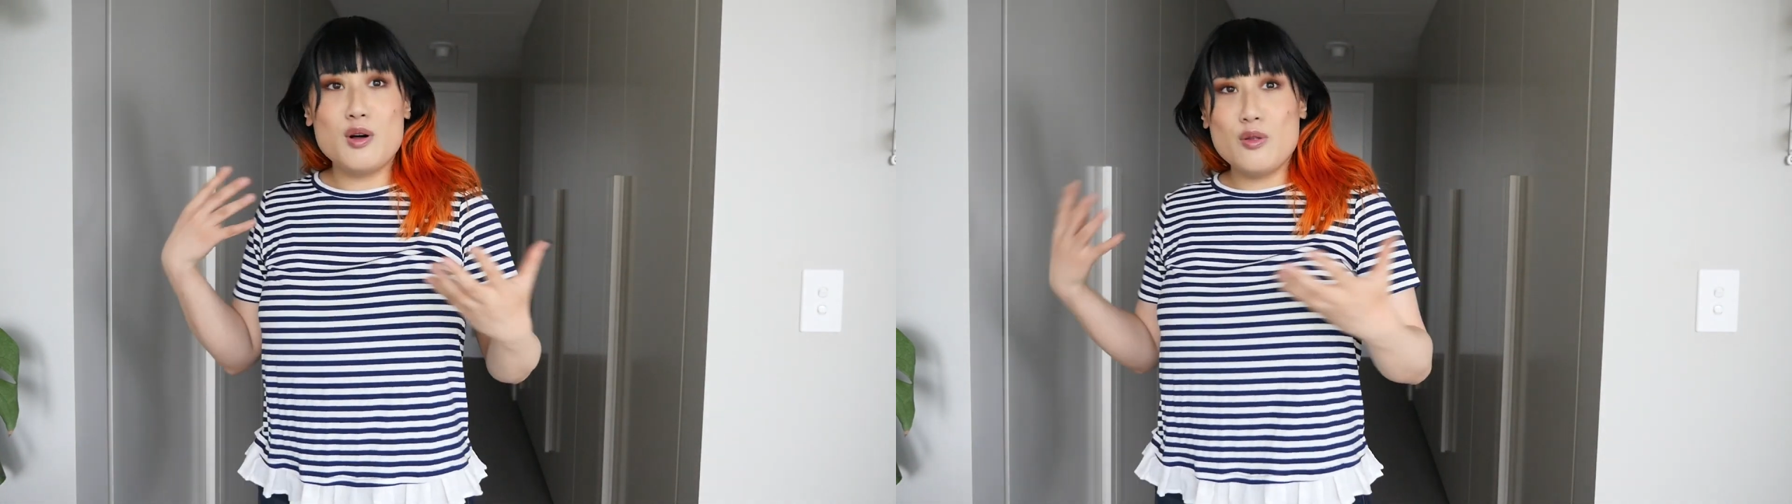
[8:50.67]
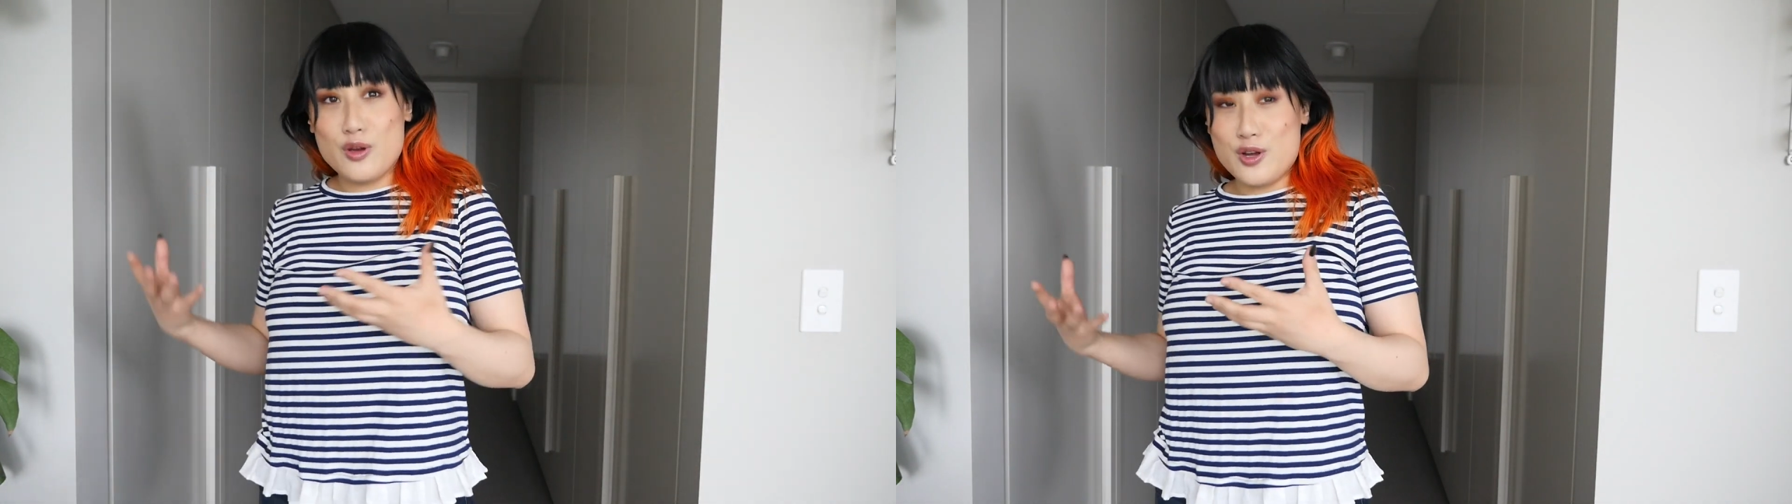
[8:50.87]

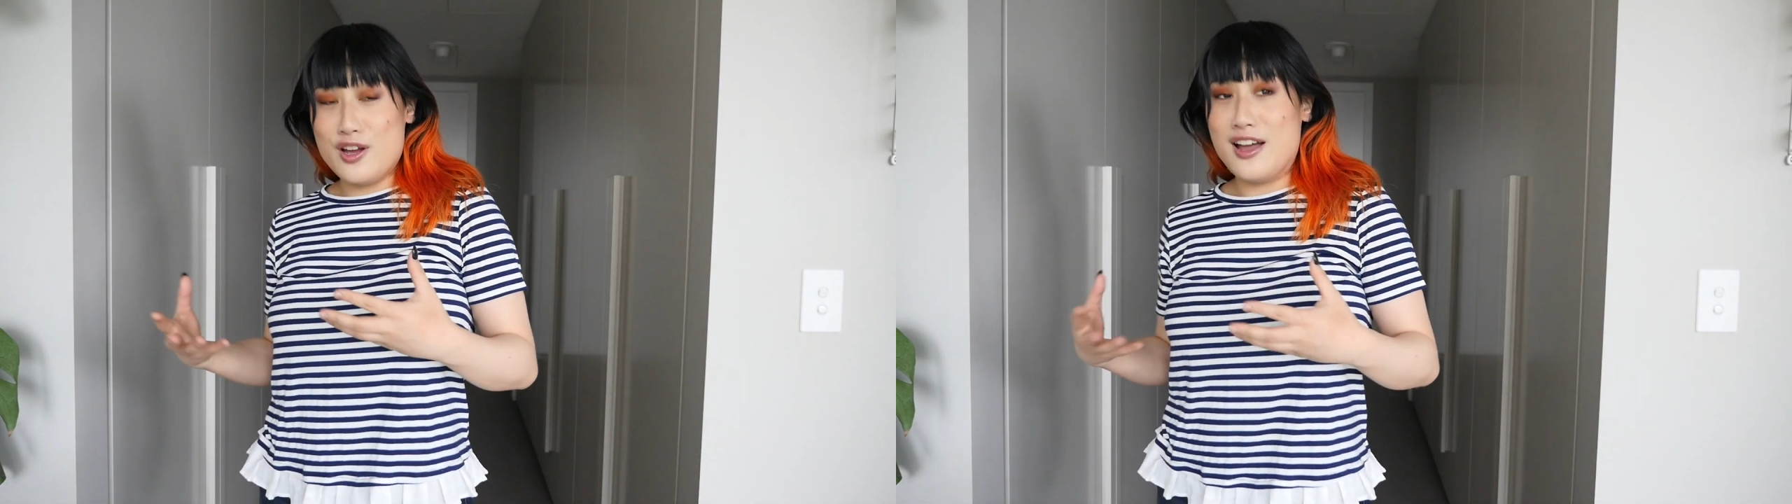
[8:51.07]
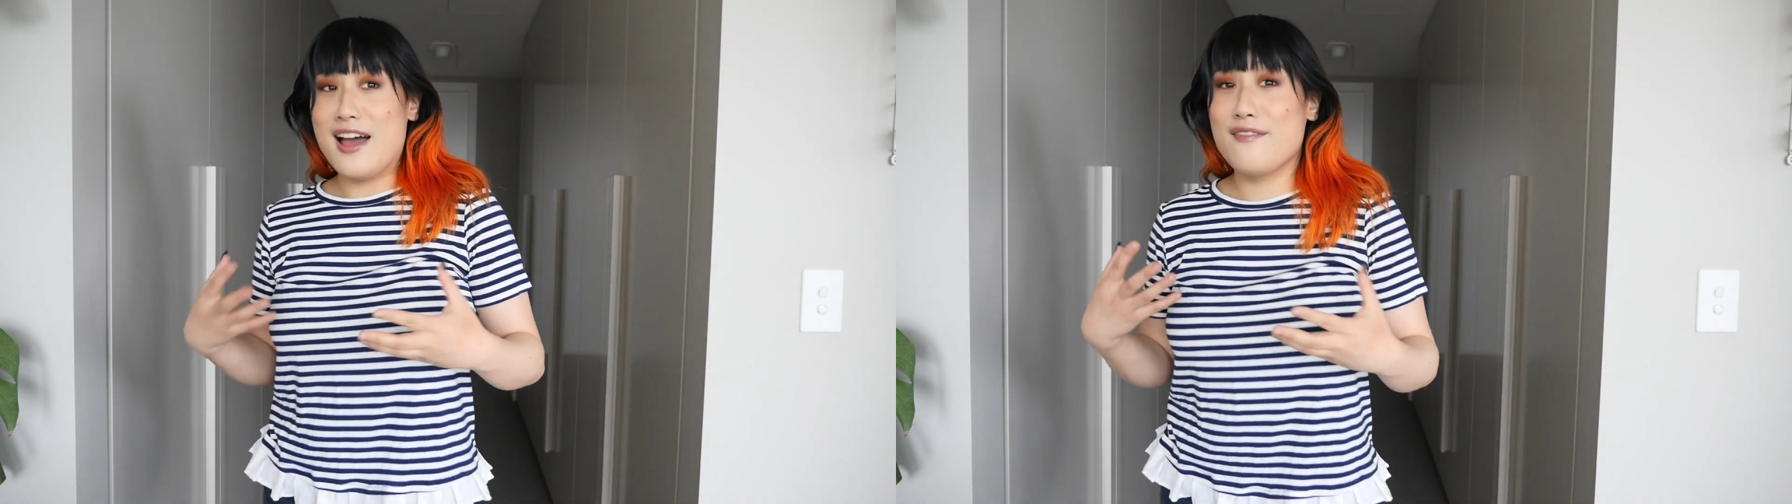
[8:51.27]
although
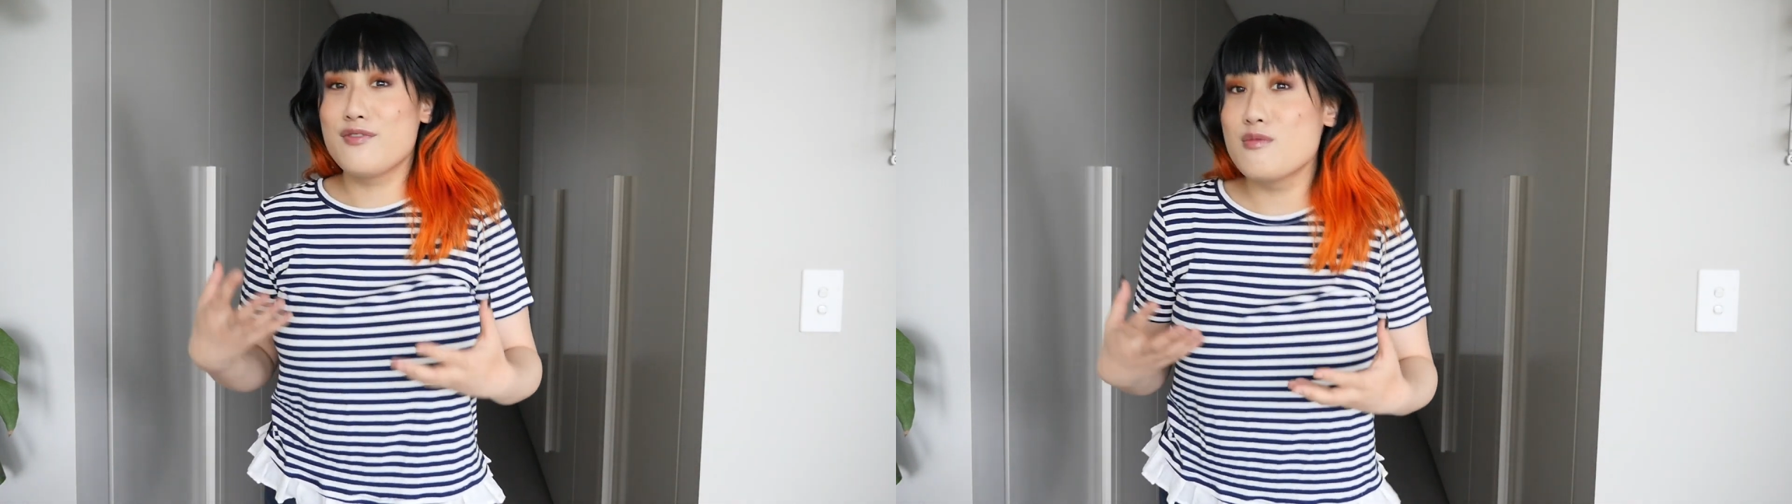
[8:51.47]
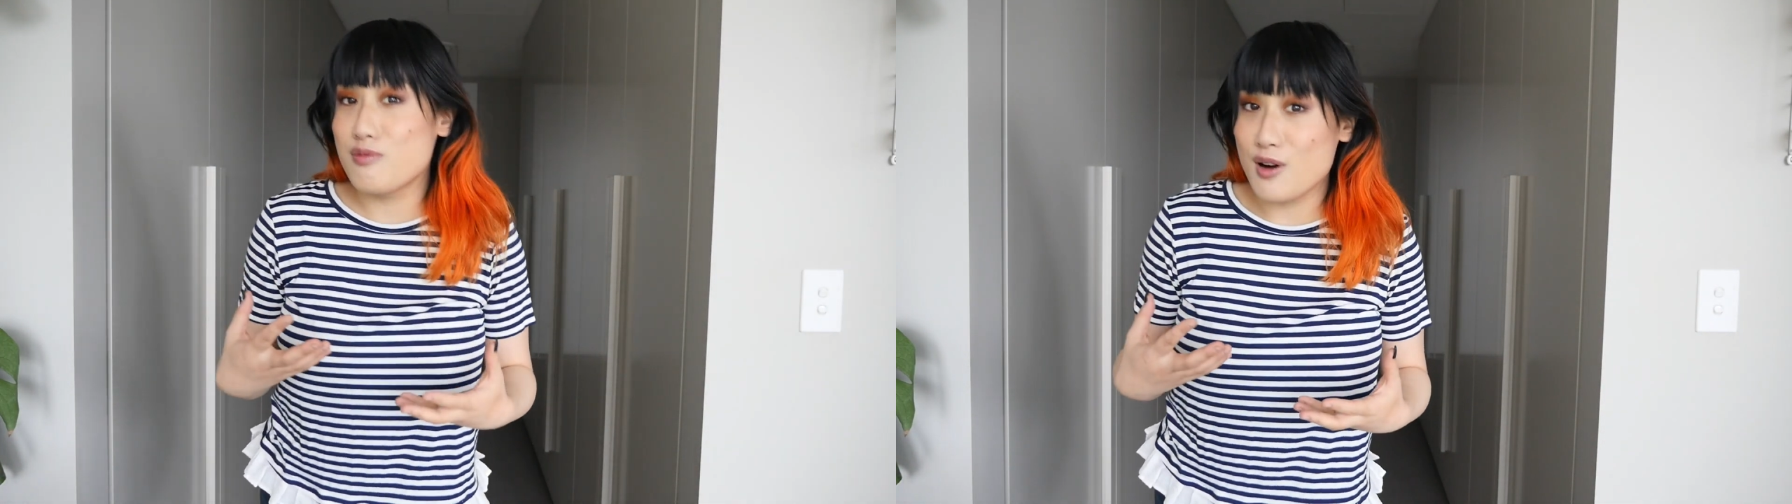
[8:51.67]
at
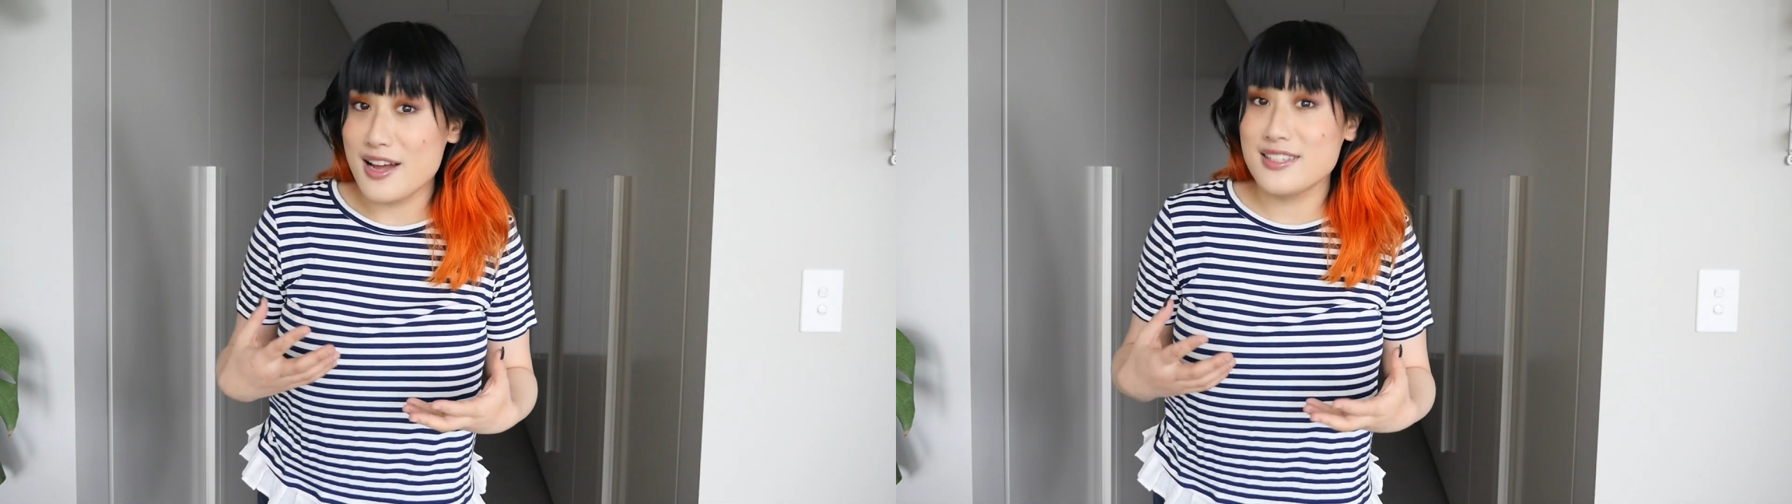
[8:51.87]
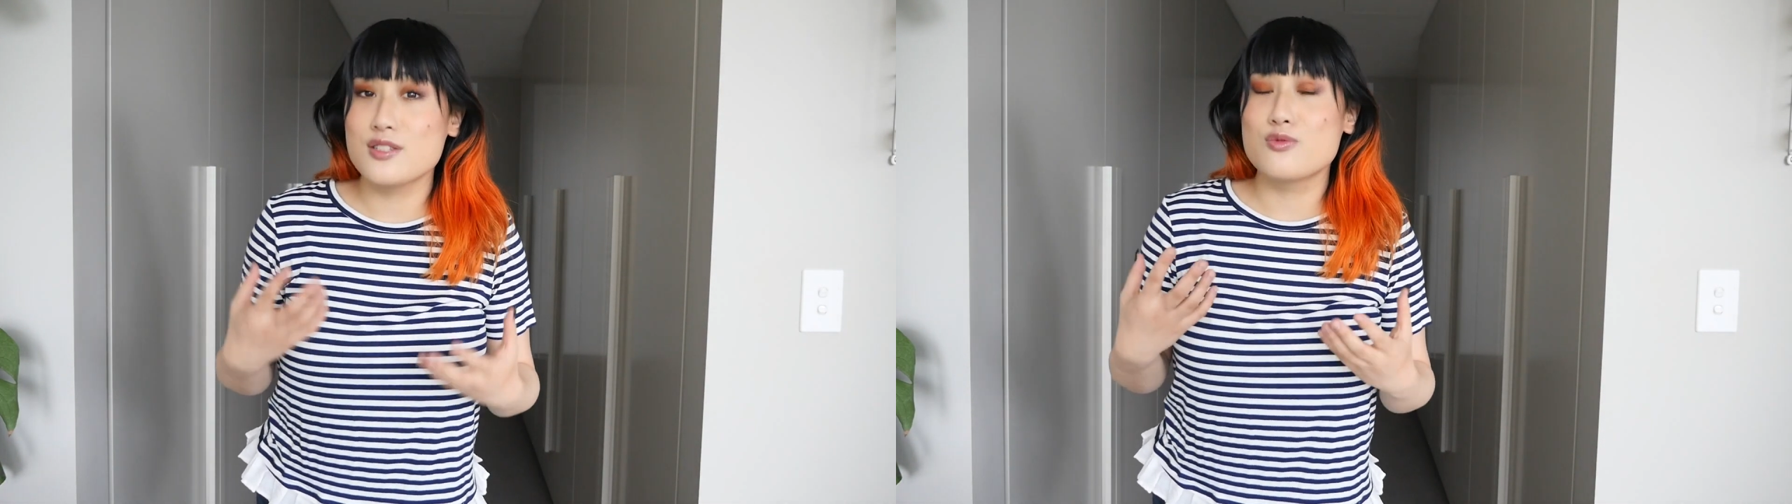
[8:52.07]
full
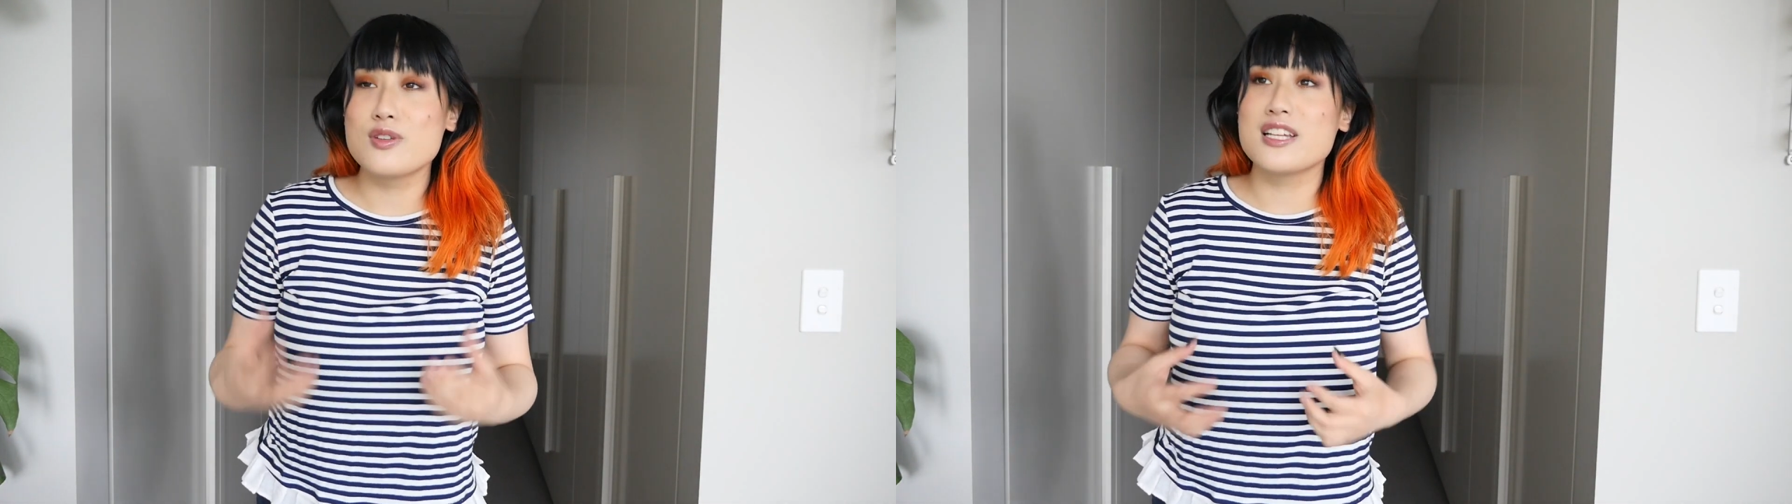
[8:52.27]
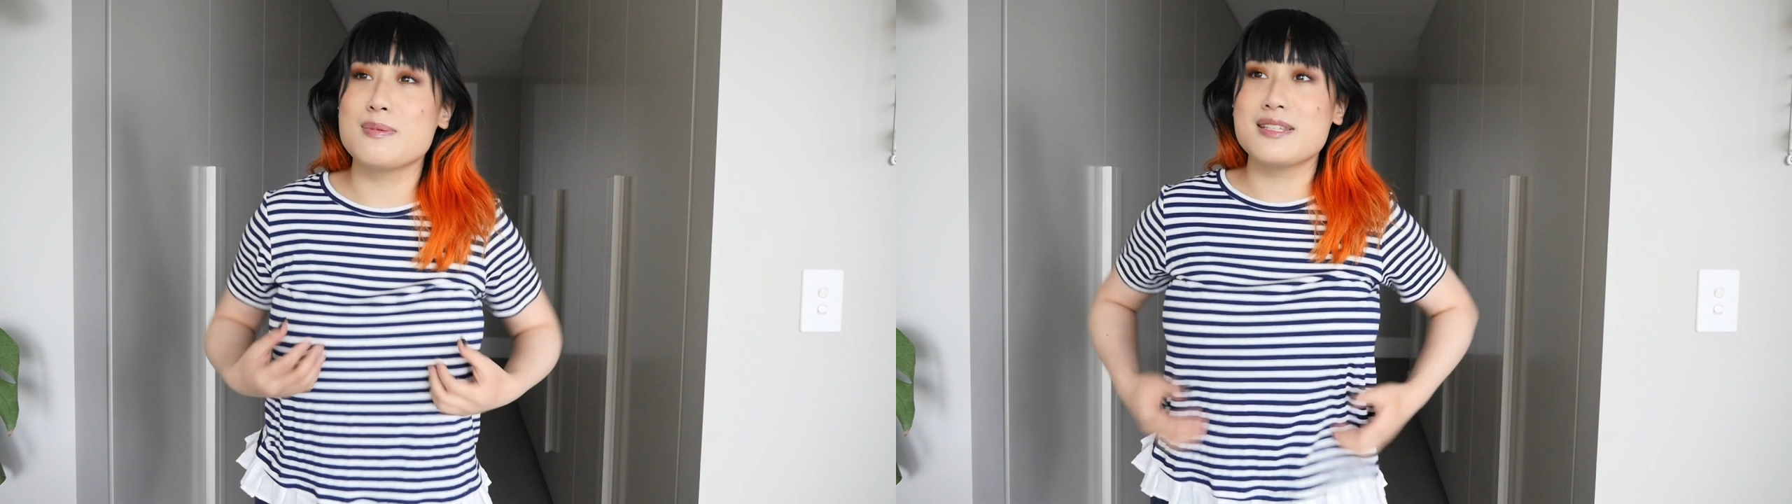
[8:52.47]
price, it's
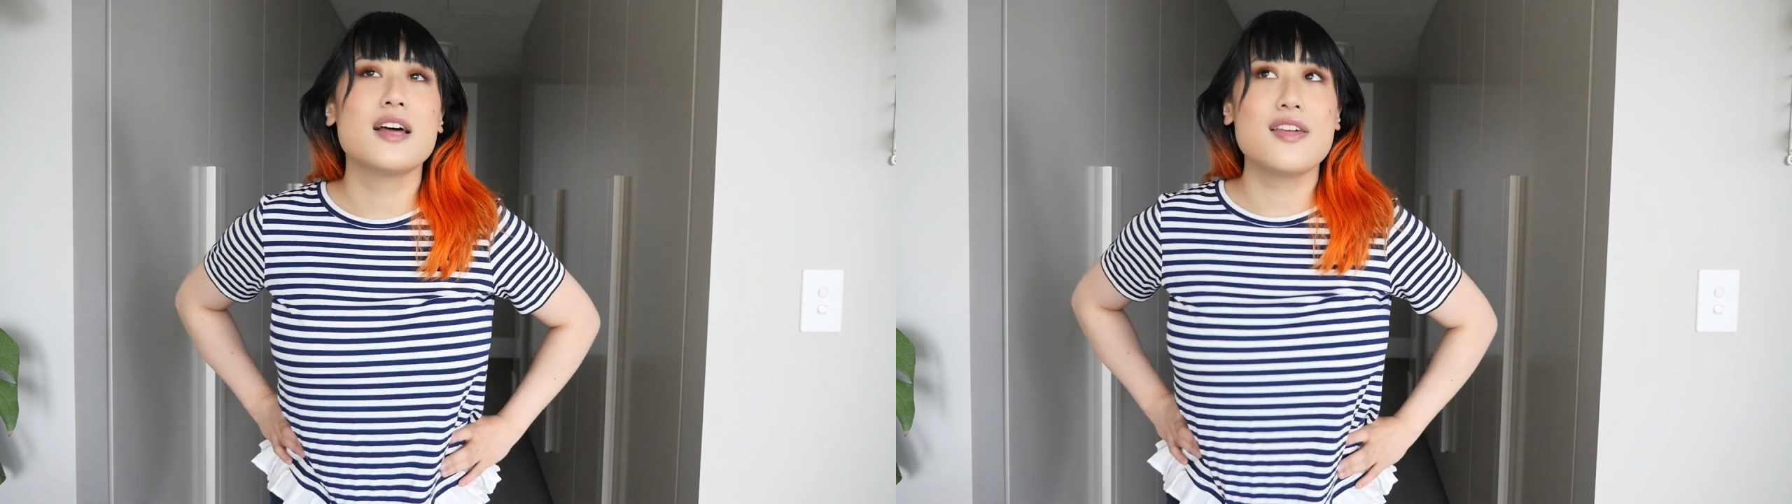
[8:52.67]
really expensive.